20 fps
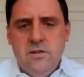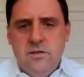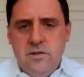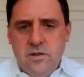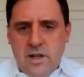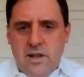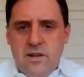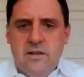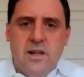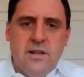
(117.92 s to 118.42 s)

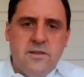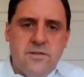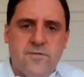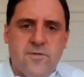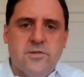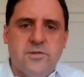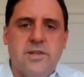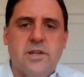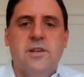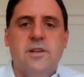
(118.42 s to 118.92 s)
So that, that's the
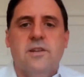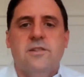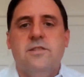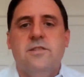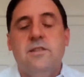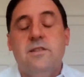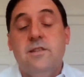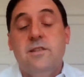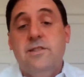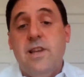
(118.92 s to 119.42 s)
first thing it
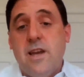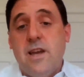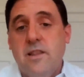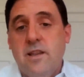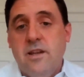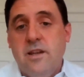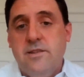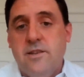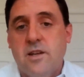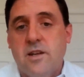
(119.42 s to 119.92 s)
does. The
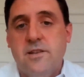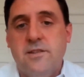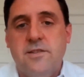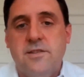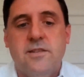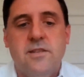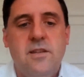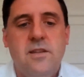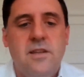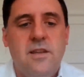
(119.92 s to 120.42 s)
second thing it
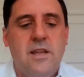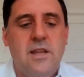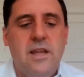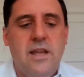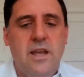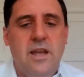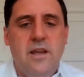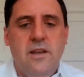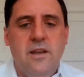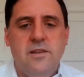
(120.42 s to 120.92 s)
does
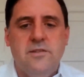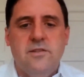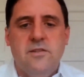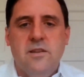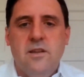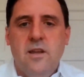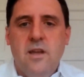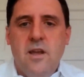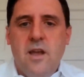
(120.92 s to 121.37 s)
is